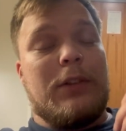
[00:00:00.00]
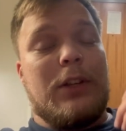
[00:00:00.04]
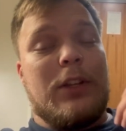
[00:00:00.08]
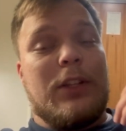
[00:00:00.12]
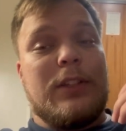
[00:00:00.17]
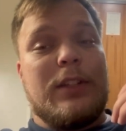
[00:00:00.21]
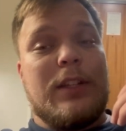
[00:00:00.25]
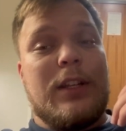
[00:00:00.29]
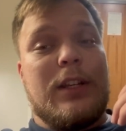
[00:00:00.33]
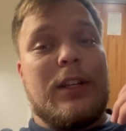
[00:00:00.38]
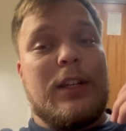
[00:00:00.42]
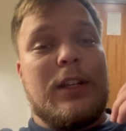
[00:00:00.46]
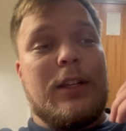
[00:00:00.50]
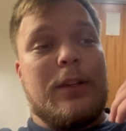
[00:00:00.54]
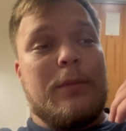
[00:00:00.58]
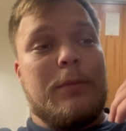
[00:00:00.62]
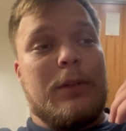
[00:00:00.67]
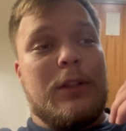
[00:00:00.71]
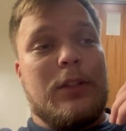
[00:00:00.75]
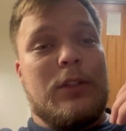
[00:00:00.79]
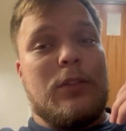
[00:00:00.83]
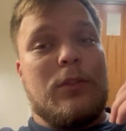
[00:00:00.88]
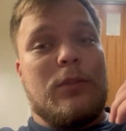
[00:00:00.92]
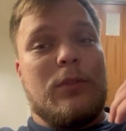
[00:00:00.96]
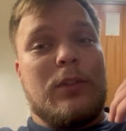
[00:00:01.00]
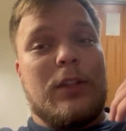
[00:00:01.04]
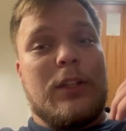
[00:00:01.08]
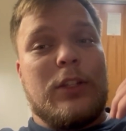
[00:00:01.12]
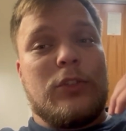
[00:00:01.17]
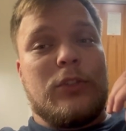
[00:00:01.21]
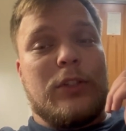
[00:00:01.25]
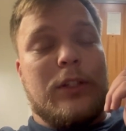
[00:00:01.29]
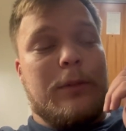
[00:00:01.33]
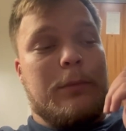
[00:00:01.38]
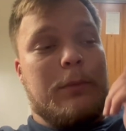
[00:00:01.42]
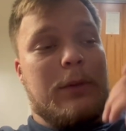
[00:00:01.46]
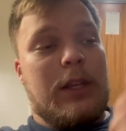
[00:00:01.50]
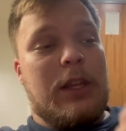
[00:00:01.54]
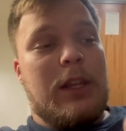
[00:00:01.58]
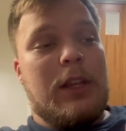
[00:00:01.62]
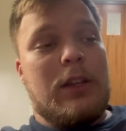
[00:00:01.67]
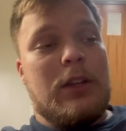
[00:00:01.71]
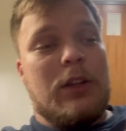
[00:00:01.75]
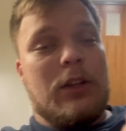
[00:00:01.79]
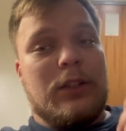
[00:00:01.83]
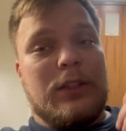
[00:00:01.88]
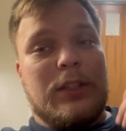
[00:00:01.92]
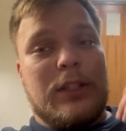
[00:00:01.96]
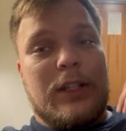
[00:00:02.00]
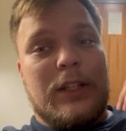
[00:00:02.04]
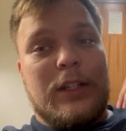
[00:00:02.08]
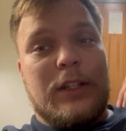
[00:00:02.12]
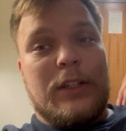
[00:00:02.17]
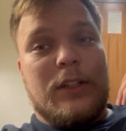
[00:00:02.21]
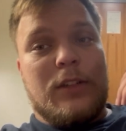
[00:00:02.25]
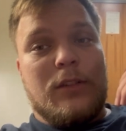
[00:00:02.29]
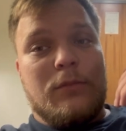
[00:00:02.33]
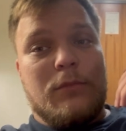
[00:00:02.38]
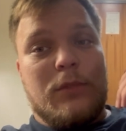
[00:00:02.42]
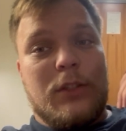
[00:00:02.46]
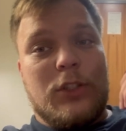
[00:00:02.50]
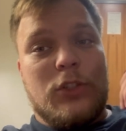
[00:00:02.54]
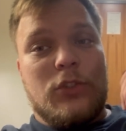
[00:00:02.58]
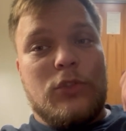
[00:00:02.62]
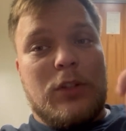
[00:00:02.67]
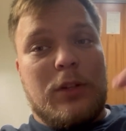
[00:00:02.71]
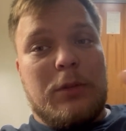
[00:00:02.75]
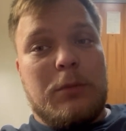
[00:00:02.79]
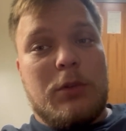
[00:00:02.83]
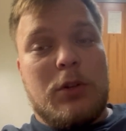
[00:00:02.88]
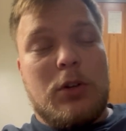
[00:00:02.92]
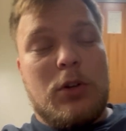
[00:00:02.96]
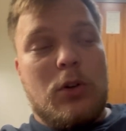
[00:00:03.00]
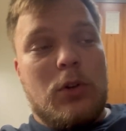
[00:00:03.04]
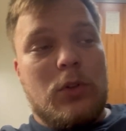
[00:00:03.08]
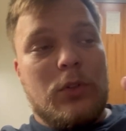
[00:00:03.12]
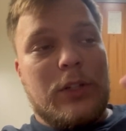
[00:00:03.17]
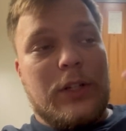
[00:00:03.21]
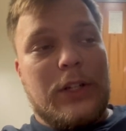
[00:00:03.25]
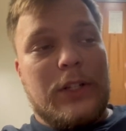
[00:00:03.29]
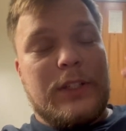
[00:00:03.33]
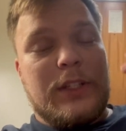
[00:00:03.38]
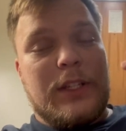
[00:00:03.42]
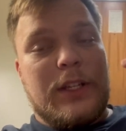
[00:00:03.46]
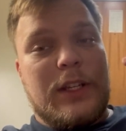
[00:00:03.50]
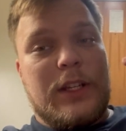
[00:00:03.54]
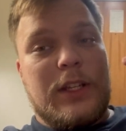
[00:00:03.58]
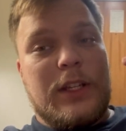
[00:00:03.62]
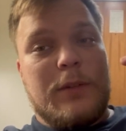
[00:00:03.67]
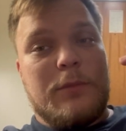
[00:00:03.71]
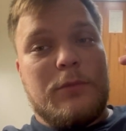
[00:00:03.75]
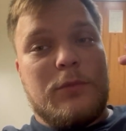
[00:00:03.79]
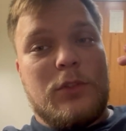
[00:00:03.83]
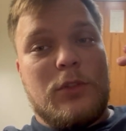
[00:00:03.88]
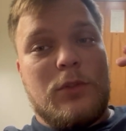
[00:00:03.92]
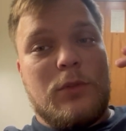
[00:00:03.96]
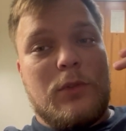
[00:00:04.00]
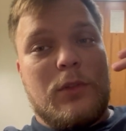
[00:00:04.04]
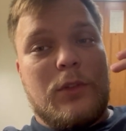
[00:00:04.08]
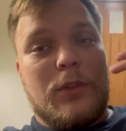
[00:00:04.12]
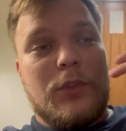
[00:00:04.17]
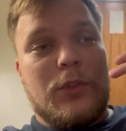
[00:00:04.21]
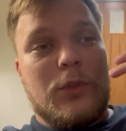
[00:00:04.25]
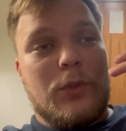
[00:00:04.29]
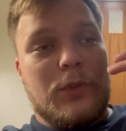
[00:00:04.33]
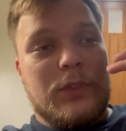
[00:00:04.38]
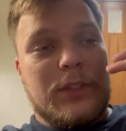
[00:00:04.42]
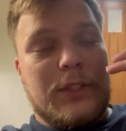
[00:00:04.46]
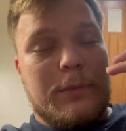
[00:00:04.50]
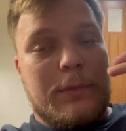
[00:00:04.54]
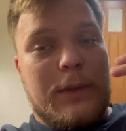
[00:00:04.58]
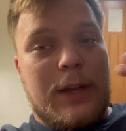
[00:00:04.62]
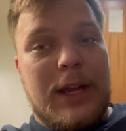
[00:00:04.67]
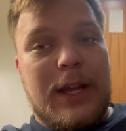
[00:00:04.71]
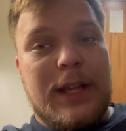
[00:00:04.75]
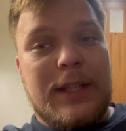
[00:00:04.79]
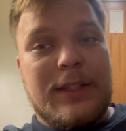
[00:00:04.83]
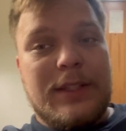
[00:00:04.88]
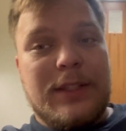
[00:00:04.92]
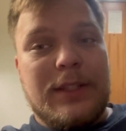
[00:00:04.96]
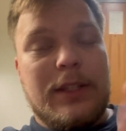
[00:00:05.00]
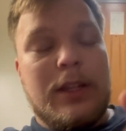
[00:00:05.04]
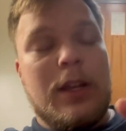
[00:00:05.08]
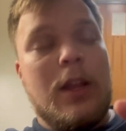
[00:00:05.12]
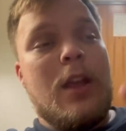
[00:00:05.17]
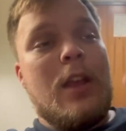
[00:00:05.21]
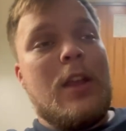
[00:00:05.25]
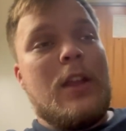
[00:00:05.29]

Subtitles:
Are you sending him into extreme heat? Are you sending him extreme cold? Are you sending him through some icing?